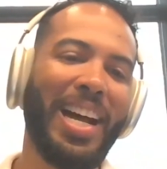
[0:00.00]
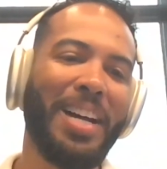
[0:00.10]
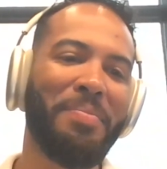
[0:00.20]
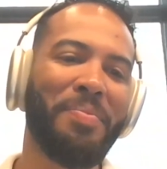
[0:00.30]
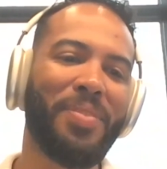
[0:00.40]

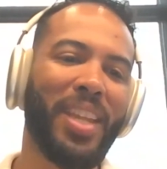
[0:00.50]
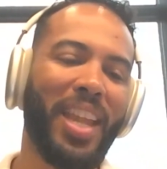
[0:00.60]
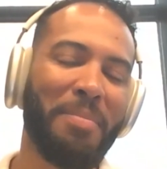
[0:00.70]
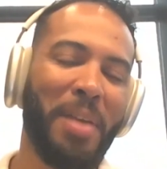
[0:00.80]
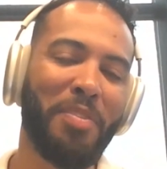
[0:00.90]

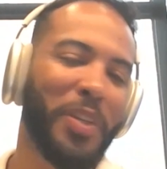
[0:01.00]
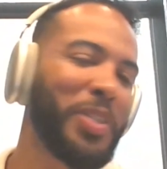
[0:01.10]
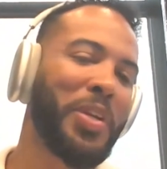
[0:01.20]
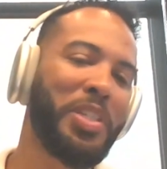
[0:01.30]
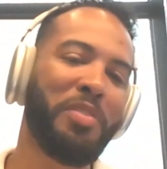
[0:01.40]
And my
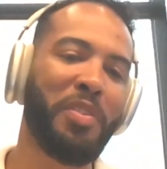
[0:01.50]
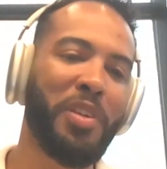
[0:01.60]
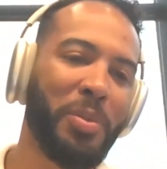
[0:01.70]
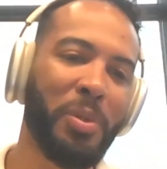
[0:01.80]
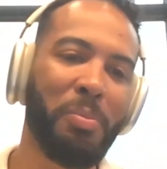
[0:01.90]
first question
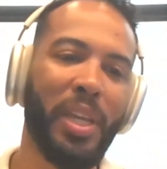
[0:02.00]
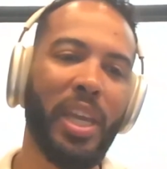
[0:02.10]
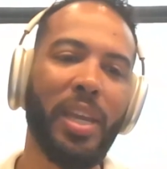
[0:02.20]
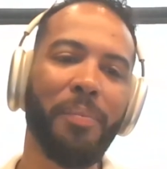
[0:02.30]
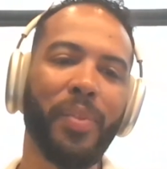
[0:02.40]
for you would
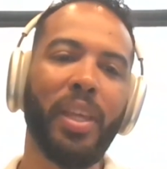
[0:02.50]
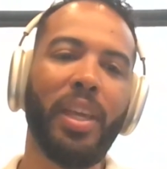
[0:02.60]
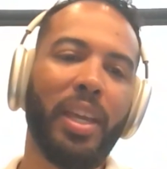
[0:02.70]
be,